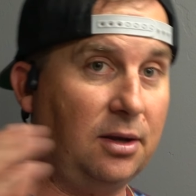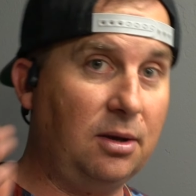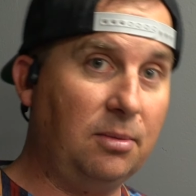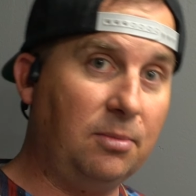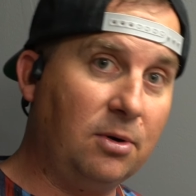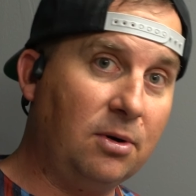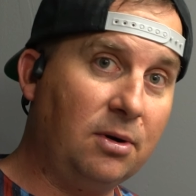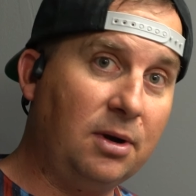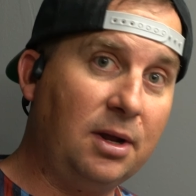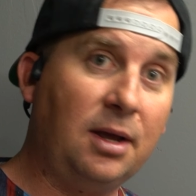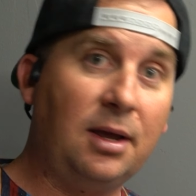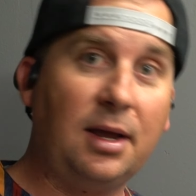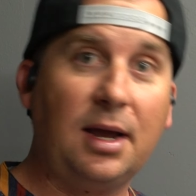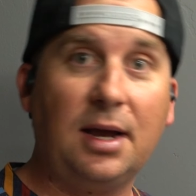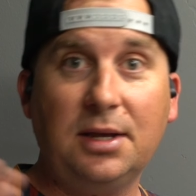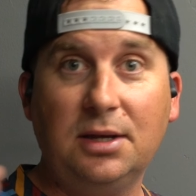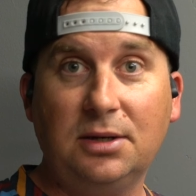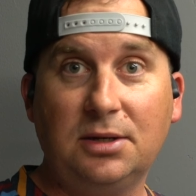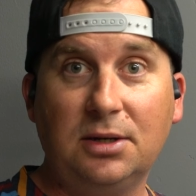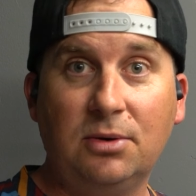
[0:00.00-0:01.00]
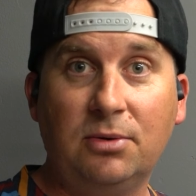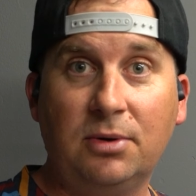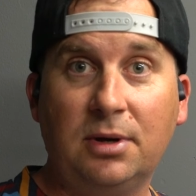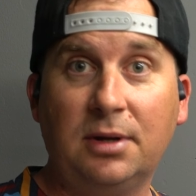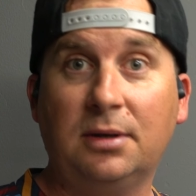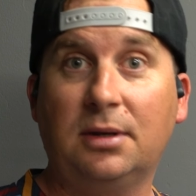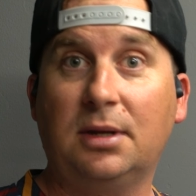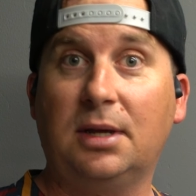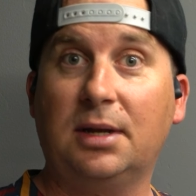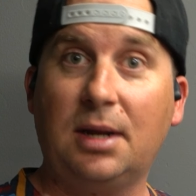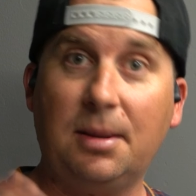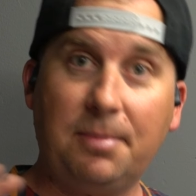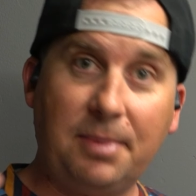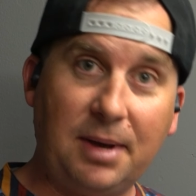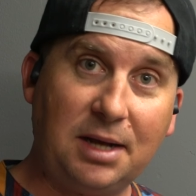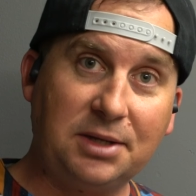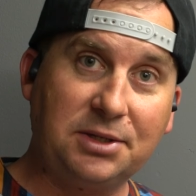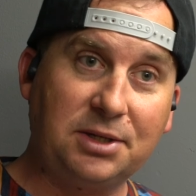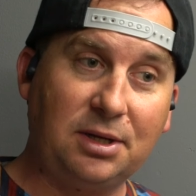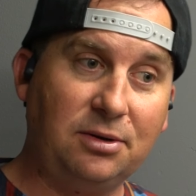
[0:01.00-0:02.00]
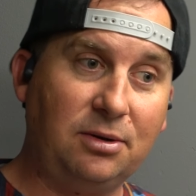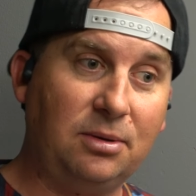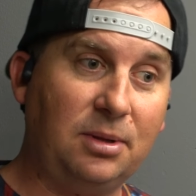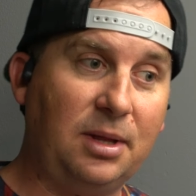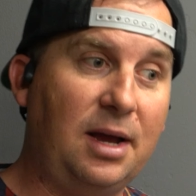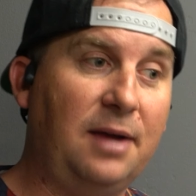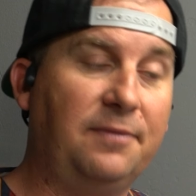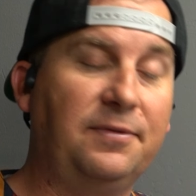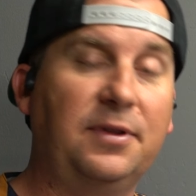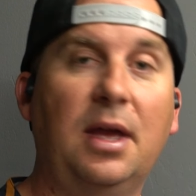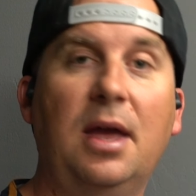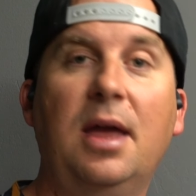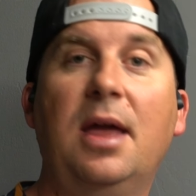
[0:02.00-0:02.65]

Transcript: "Good morning, how you doing? Can I pass on your left?"